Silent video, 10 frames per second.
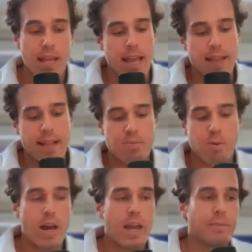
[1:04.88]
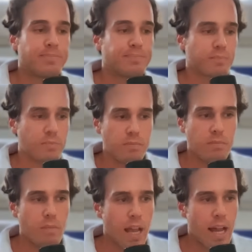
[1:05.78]
And that's why
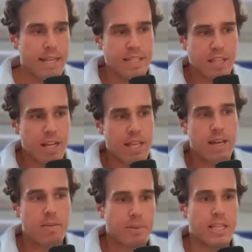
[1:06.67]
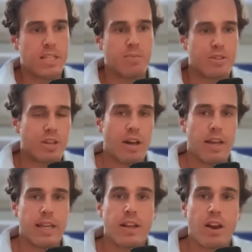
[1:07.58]
I study companies which are
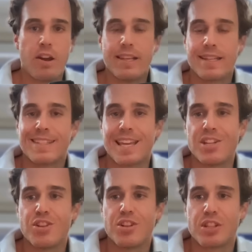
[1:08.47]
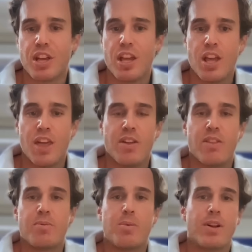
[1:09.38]
in earlier stages
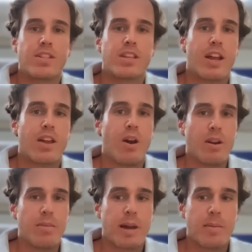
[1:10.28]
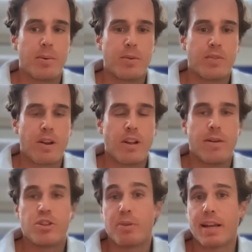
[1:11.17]
than the ones that I own in my portfolio
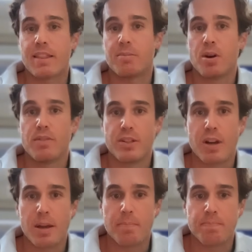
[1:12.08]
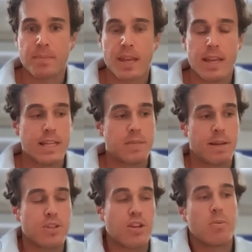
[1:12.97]
and track them over time,
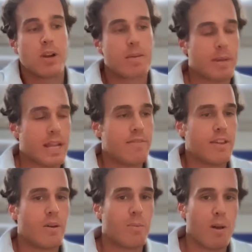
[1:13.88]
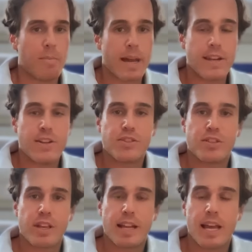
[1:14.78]
especially when I believe they are well
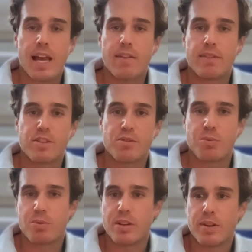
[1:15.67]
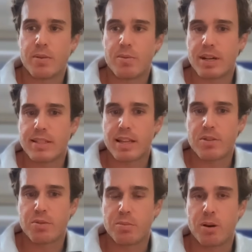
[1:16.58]
managed and have extraordinary
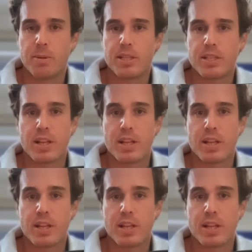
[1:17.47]
organizational properties.